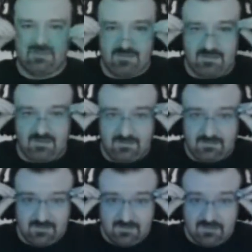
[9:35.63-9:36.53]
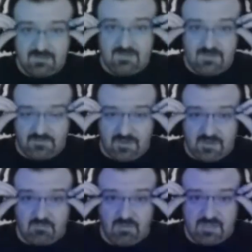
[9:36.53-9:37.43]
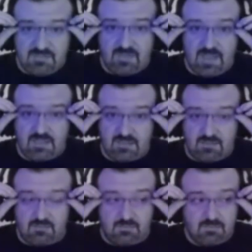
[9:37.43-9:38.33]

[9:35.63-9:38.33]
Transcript: You know? A fucking money vacuum.